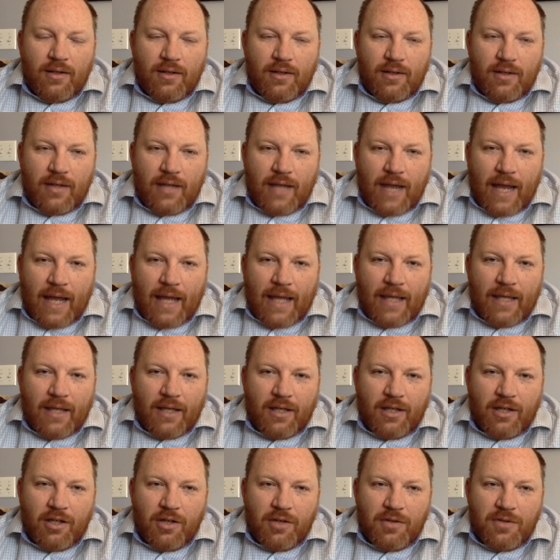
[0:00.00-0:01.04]

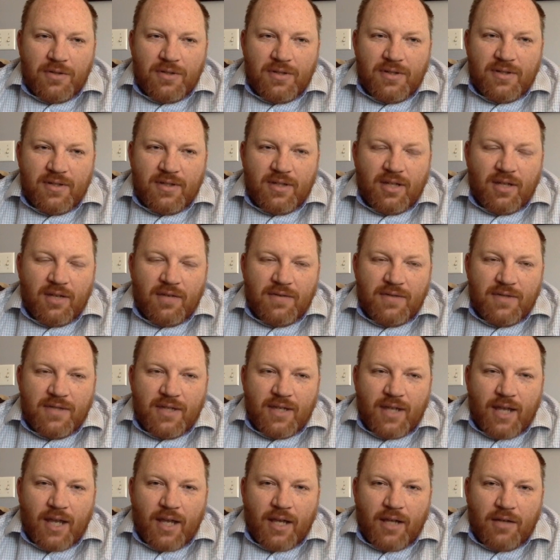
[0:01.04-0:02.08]
diagnoses and gives the
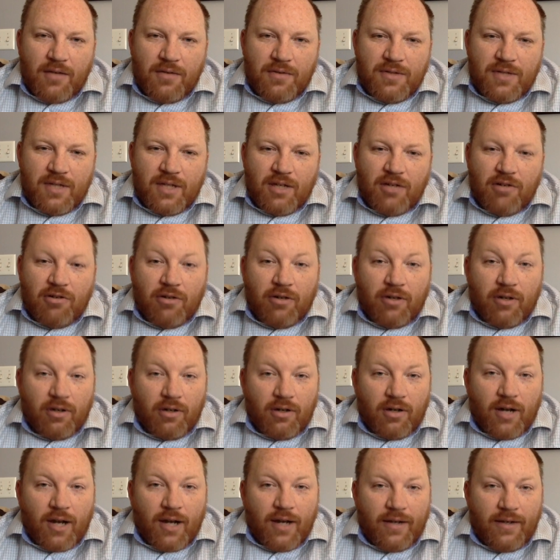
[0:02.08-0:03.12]
diagnosing
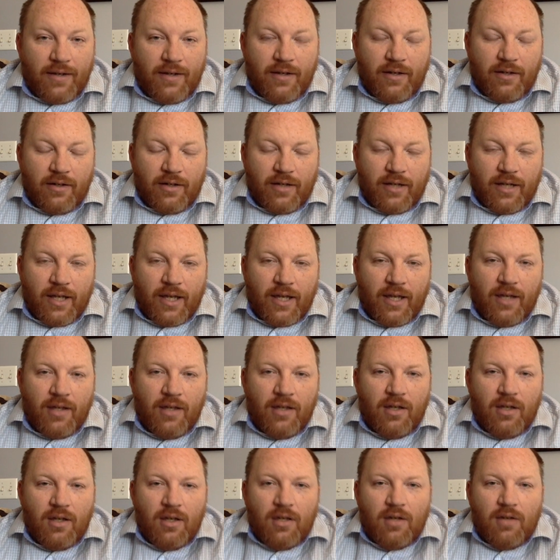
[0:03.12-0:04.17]
criteria
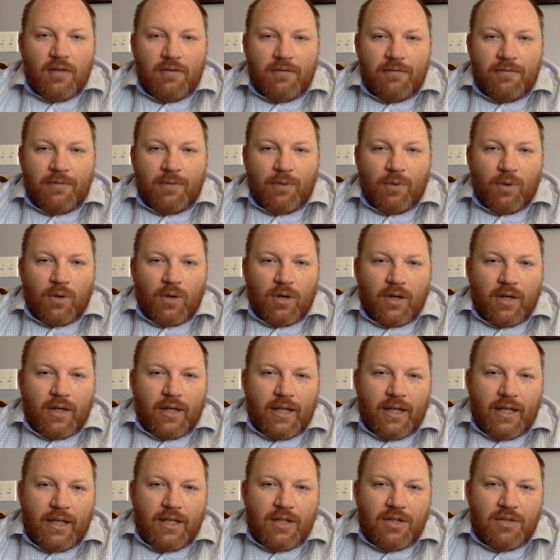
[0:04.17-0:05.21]
for
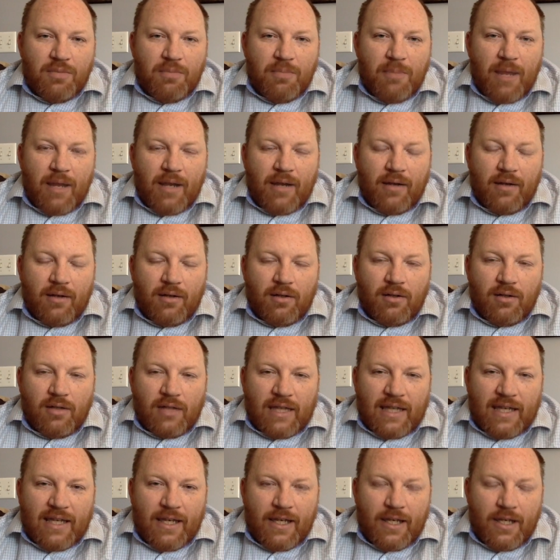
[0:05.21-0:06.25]
each medical
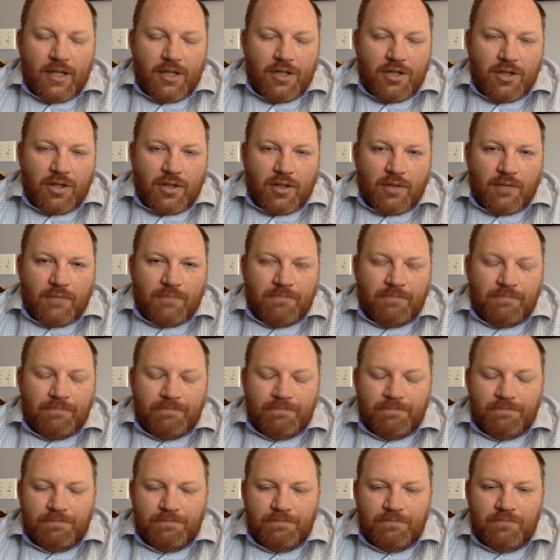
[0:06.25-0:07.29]
condition.
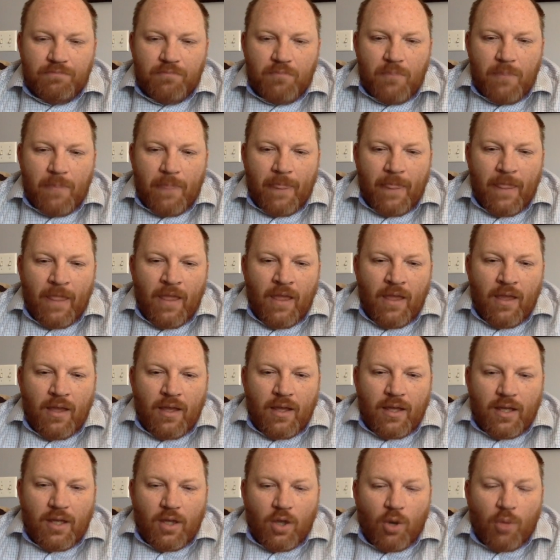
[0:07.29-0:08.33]

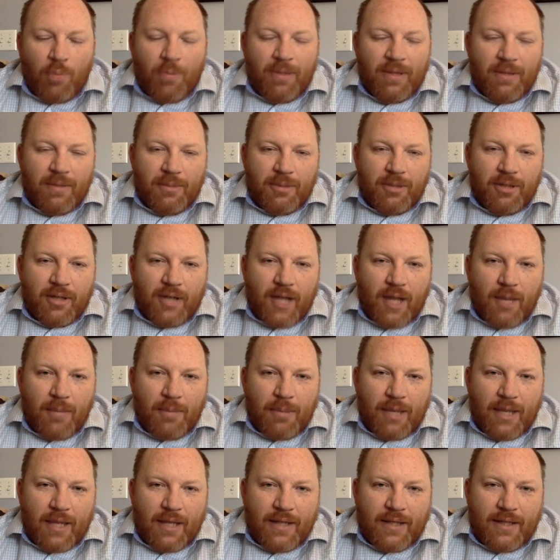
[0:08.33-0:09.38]
He opened the book up
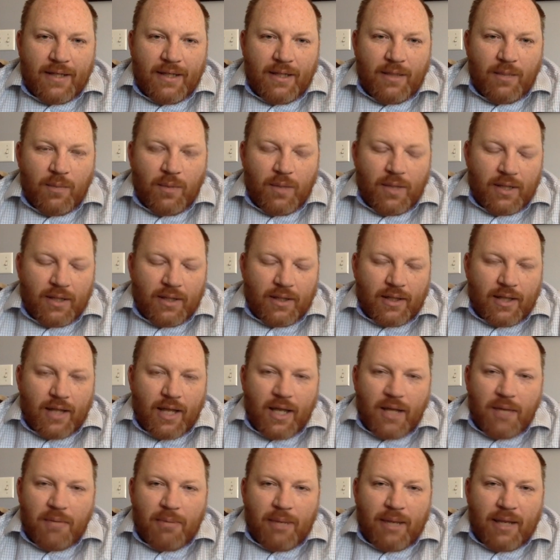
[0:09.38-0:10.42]
and he went
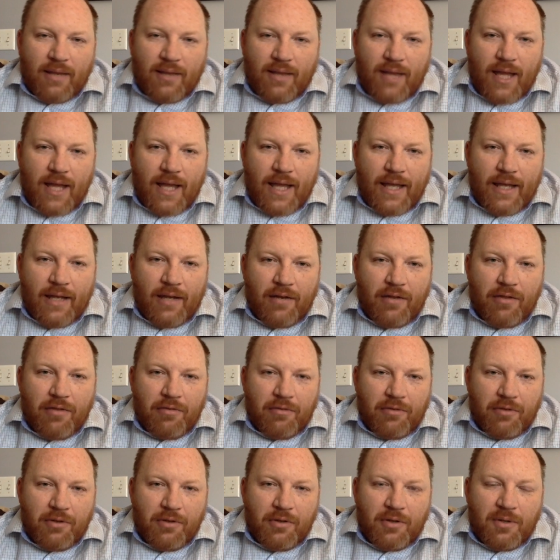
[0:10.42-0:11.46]
line by line
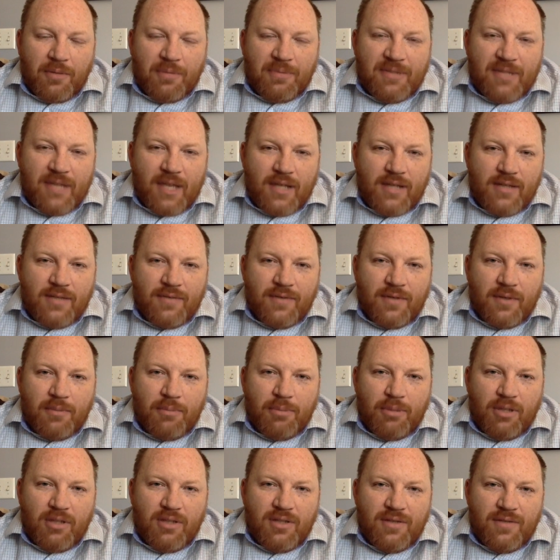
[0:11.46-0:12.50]
through obsessive
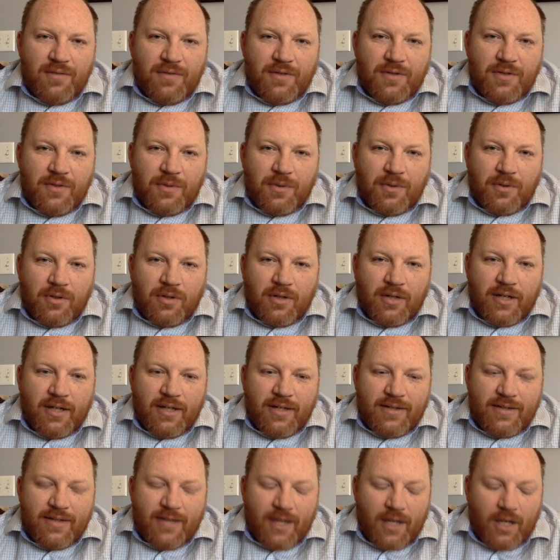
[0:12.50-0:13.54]
compulsive disorder, and he
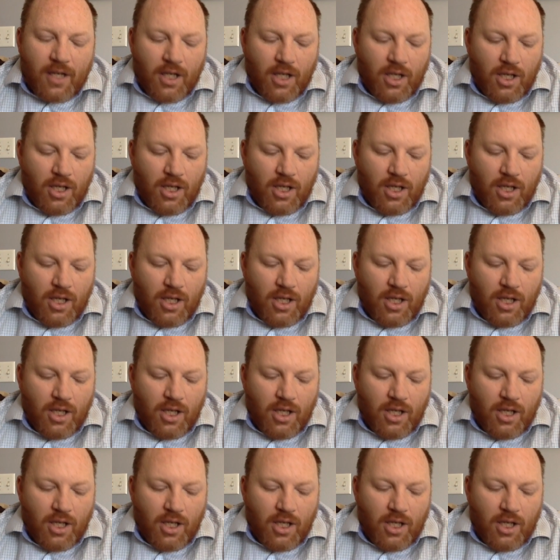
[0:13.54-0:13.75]
said,